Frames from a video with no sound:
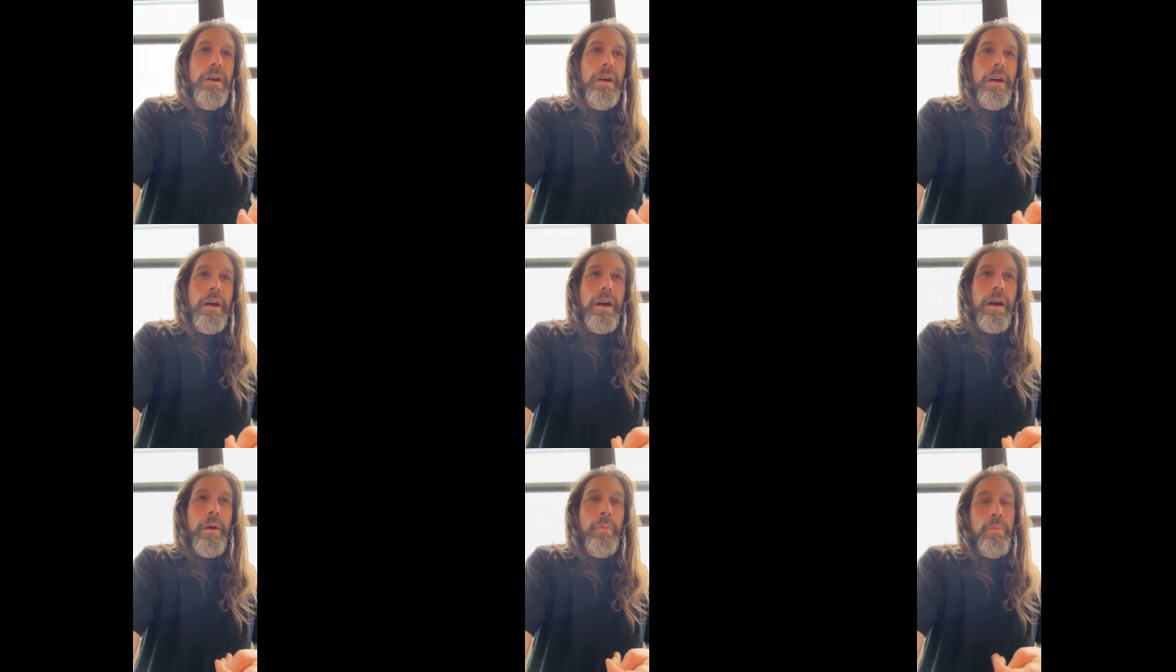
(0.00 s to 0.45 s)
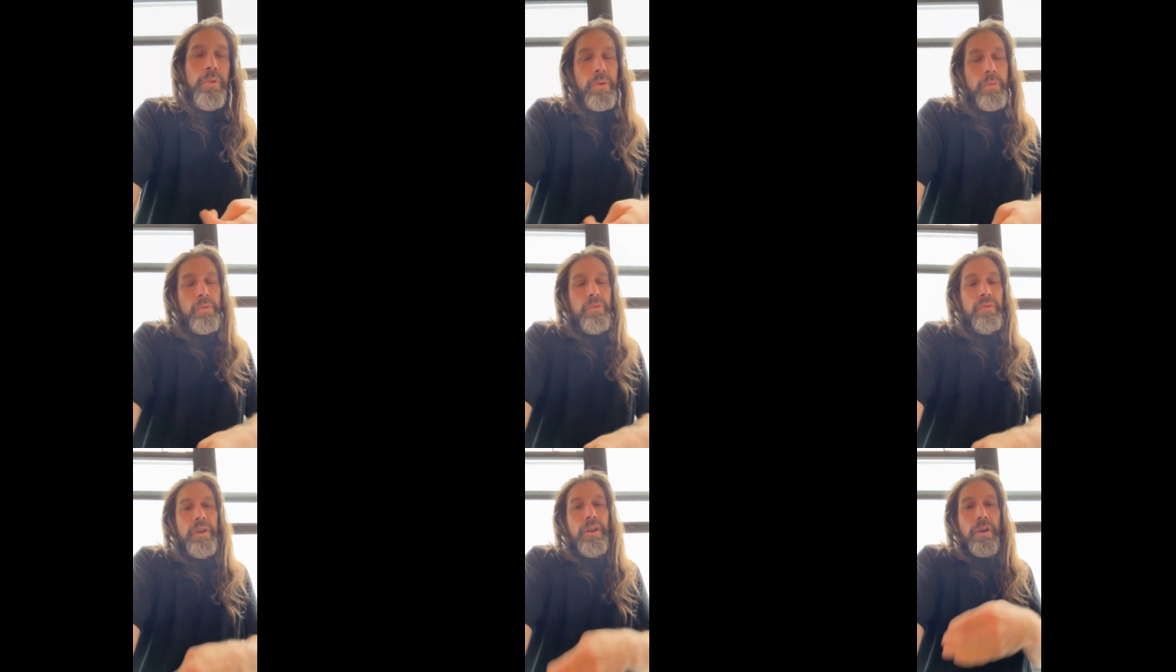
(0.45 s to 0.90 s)
Um,
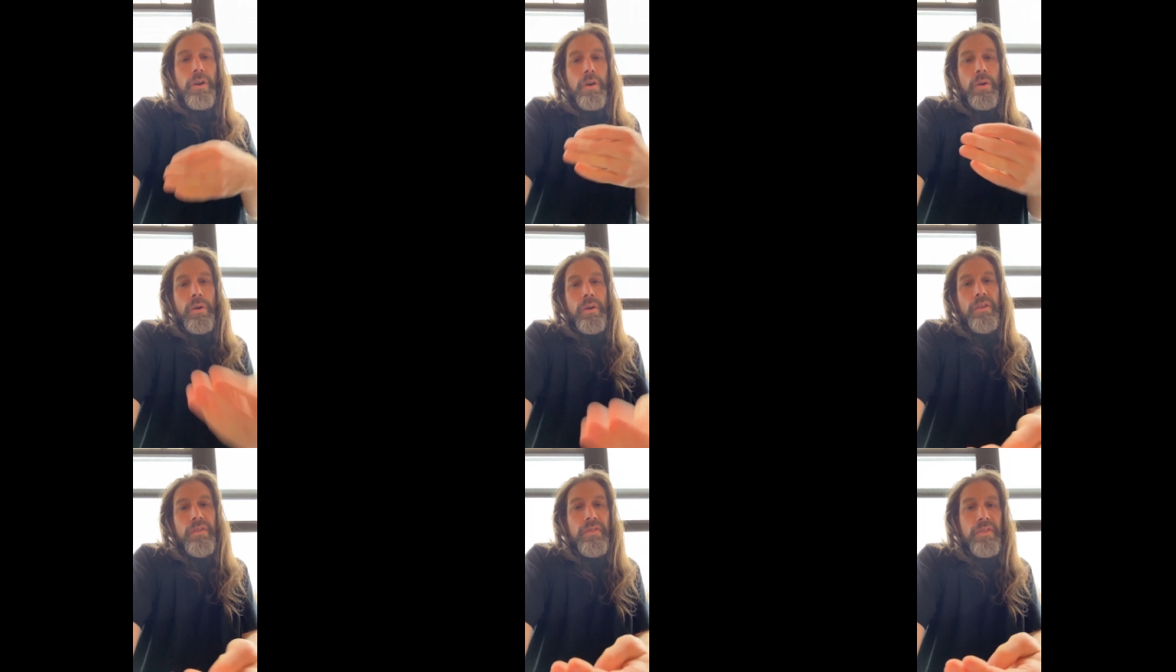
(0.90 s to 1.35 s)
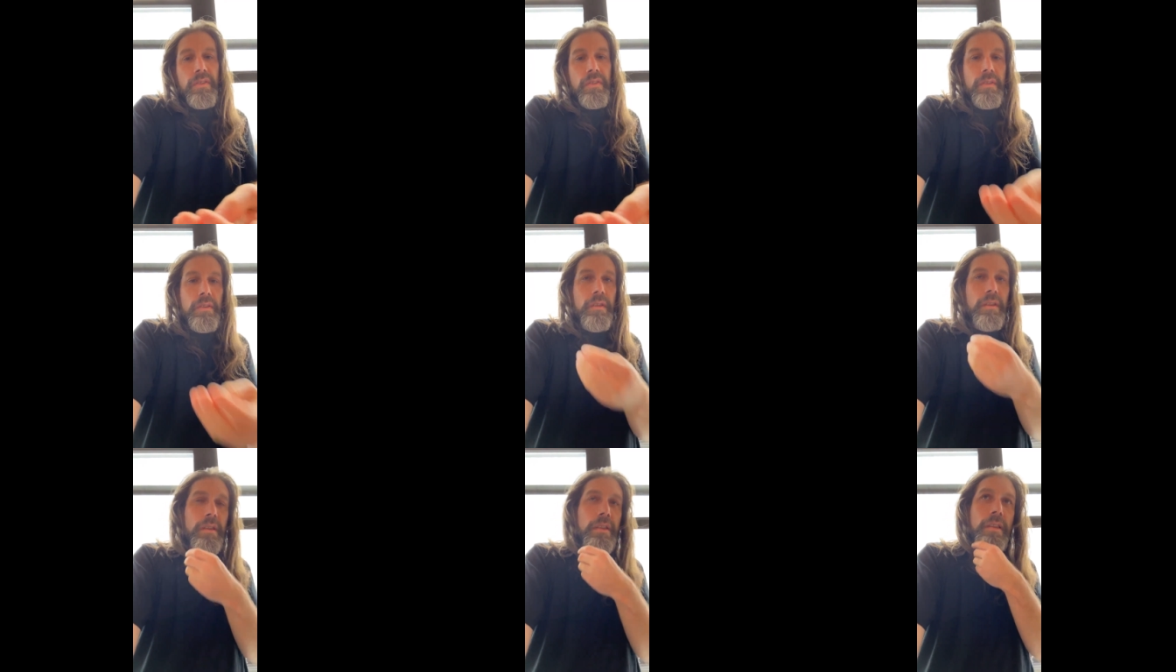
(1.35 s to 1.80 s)
but Merino is
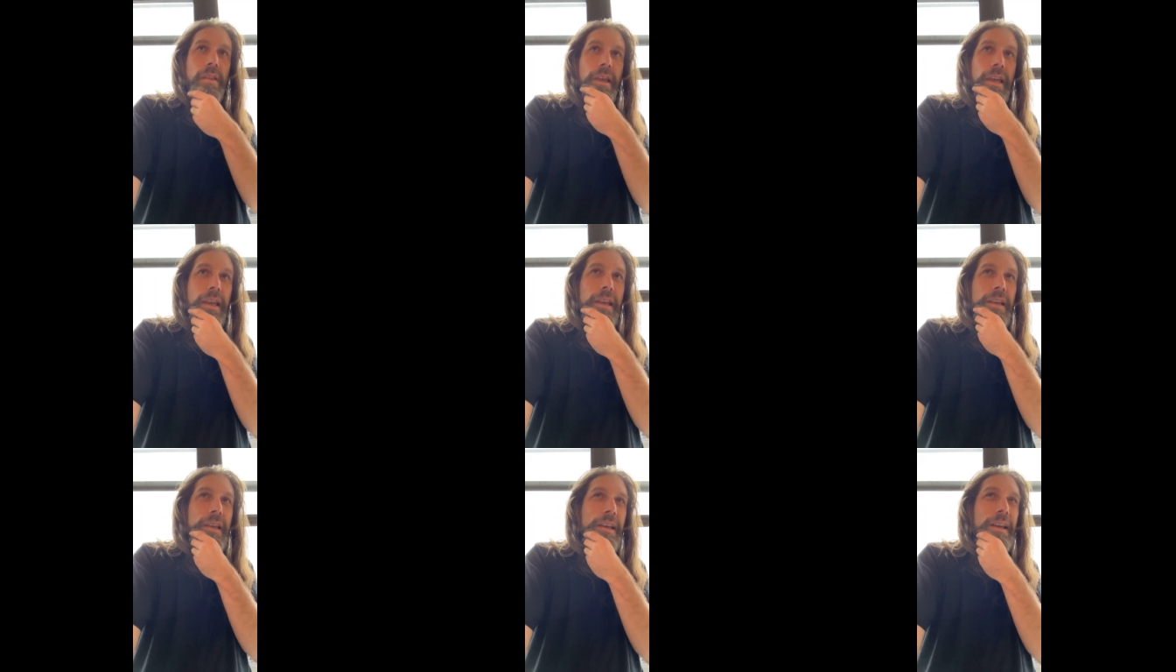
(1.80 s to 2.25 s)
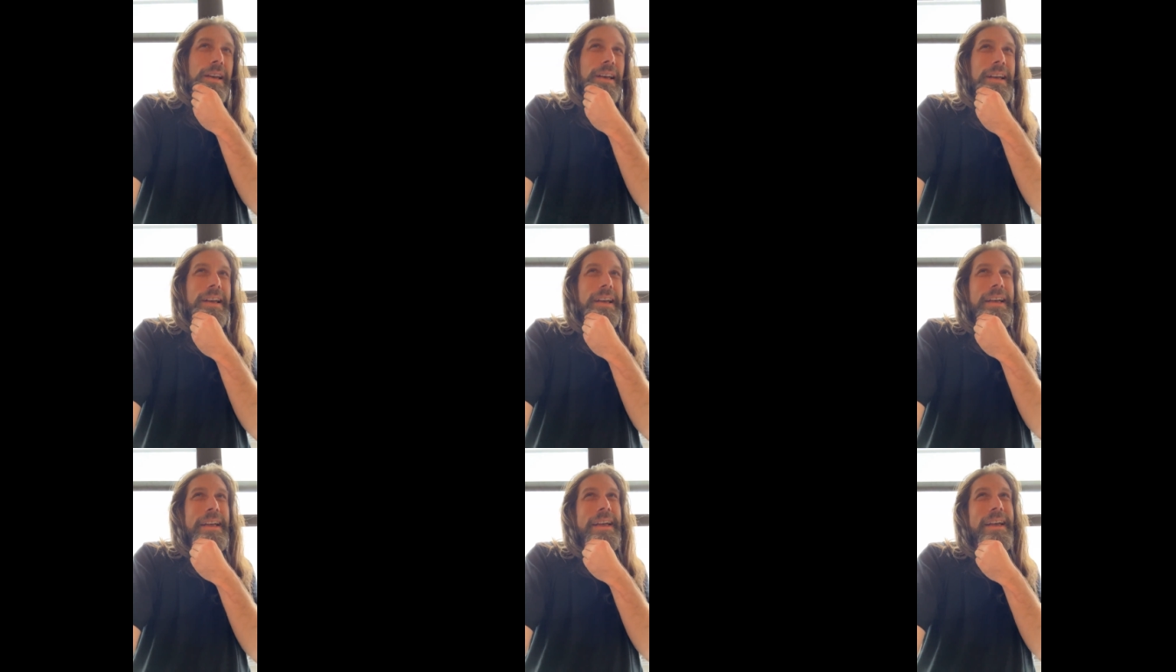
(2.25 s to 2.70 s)
like
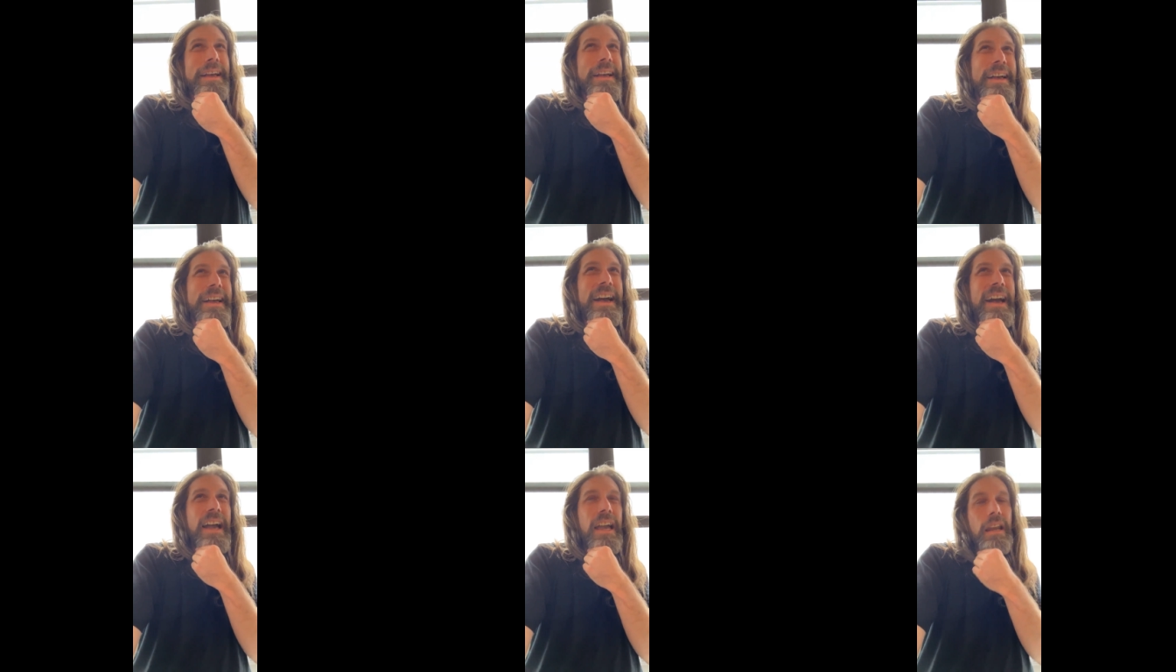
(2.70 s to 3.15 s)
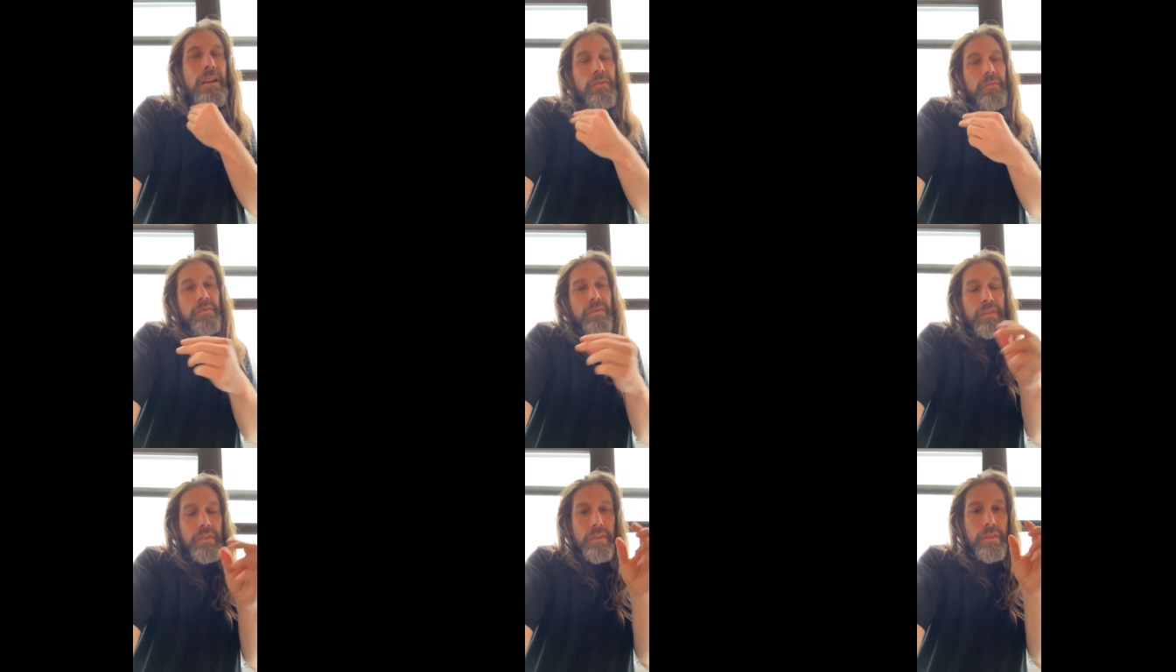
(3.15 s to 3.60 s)
kind
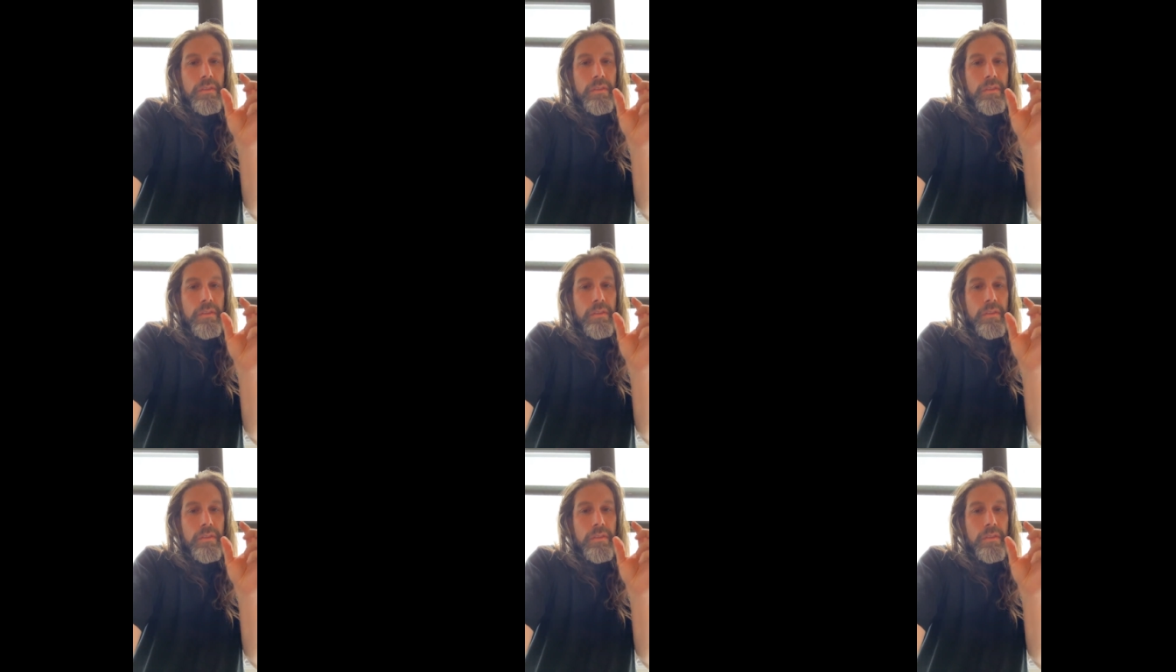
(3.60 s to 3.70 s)
of